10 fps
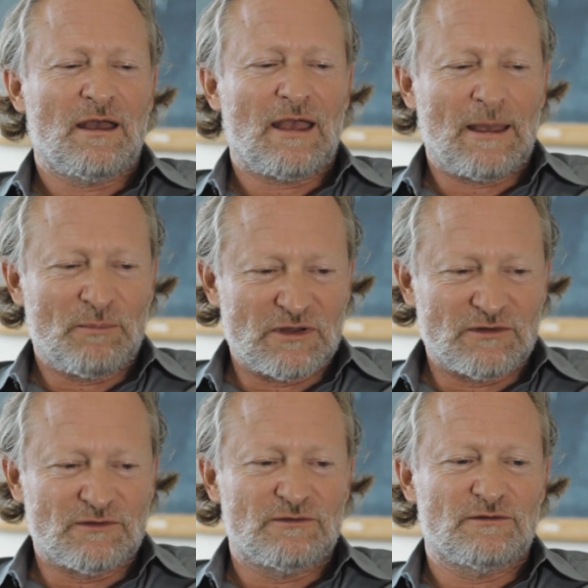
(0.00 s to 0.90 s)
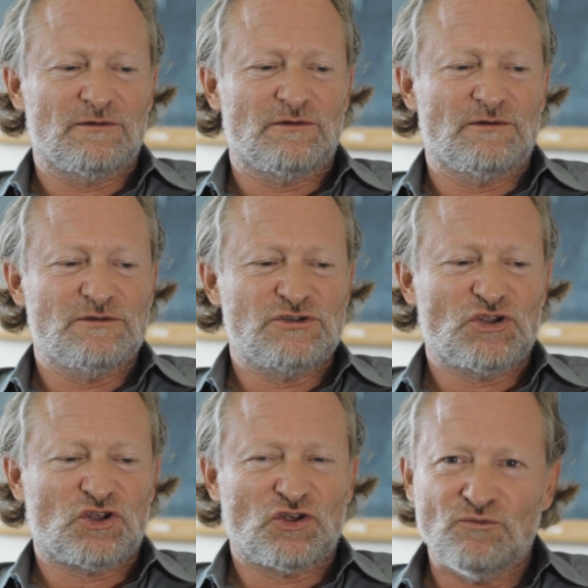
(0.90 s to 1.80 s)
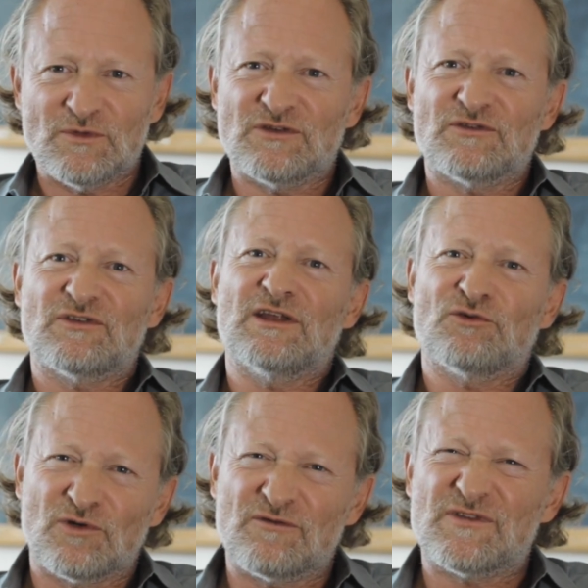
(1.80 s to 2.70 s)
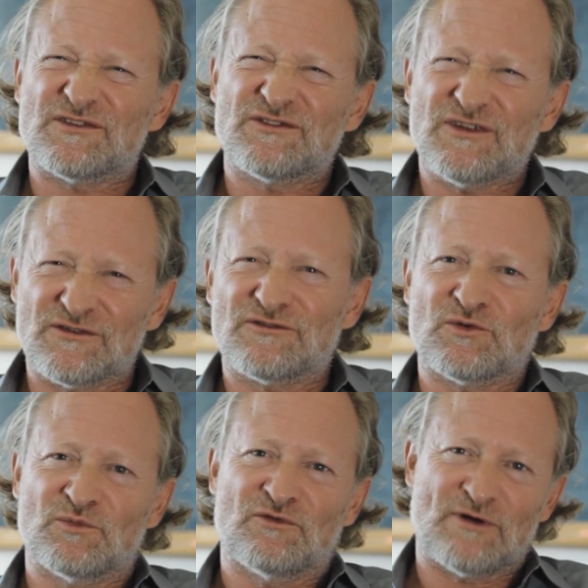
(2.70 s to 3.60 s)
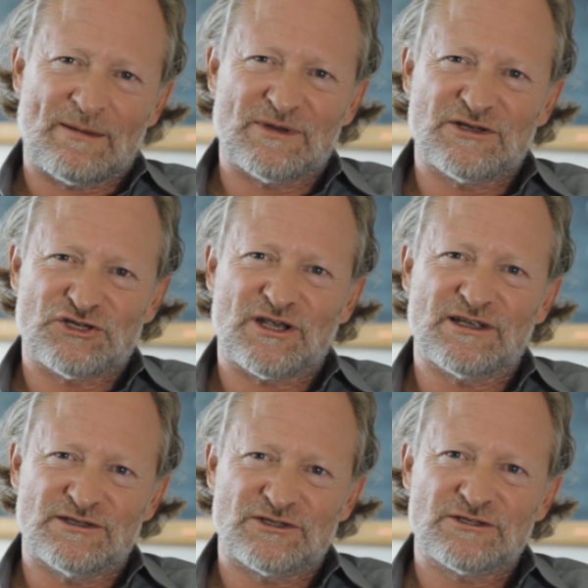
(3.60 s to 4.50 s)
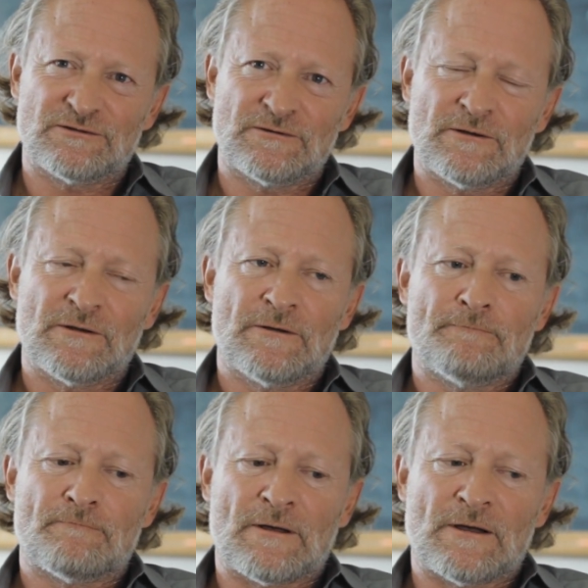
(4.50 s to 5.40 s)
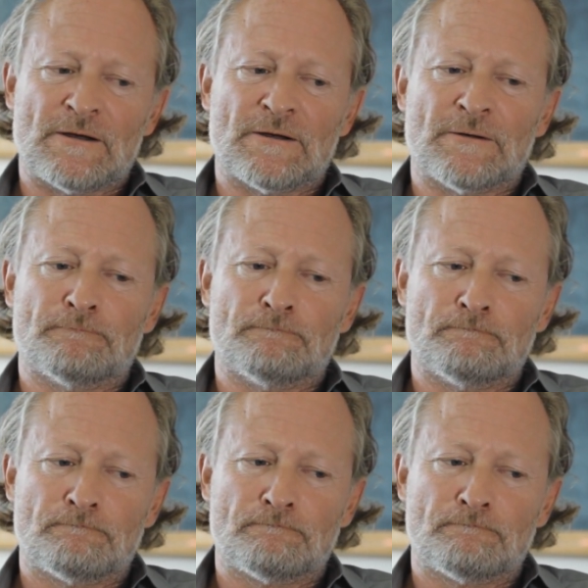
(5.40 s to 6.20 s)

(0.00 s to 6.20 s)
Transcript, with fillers: happens to humans in all of this system of rapid change? Um,